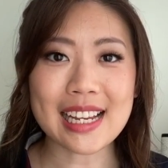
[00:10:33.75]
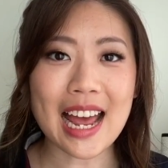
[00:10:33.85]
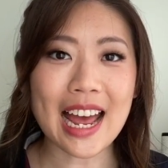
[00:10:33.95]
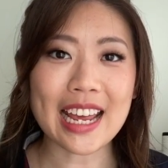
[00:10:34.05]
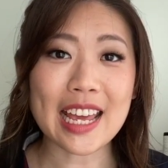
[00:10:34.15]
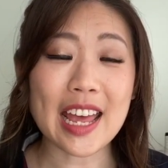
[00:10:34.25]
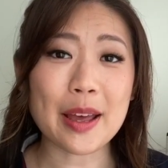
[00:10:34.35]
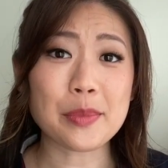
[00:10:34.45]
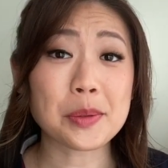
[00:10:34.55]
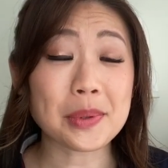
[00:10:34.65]
I
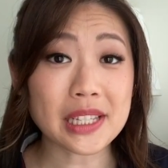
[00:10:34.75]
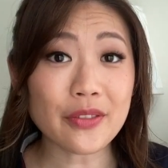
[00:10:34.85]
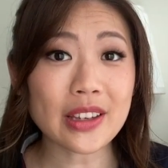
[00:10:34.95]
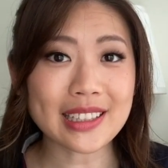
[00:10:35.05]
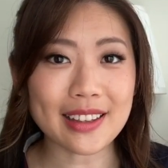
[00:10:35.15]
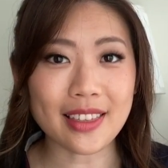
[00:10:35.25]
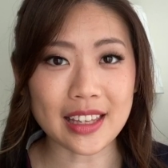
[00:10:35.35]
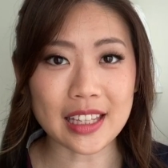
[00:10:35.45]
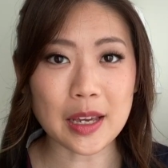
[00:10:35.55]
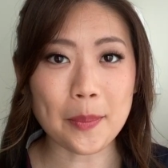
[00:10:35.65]
am specifically
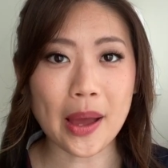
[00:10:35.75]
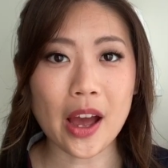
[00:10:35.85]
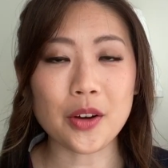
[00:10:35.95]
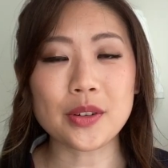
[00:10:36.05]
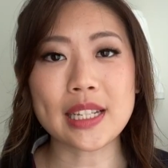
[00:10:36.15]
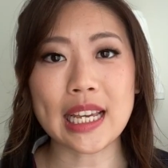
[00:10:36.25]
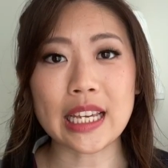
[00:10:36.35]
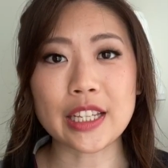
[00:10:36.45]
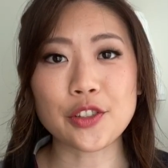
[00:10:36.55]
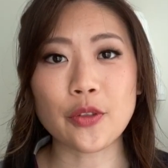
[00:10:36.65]
thinking about
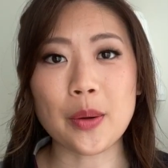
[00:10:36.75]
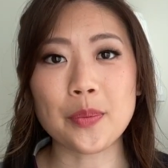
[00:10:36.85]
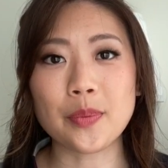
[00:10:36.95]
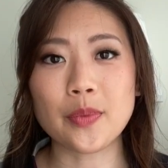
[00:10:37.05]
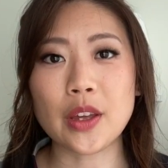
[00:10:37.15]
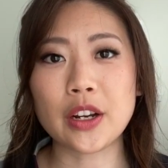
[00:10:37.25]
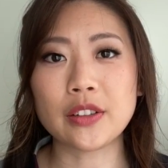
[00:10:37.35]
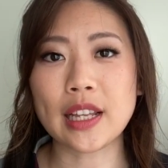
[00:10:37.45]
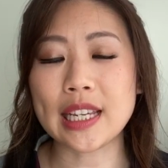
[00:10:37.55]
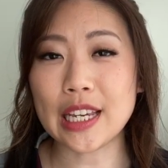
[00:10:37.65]
is from their like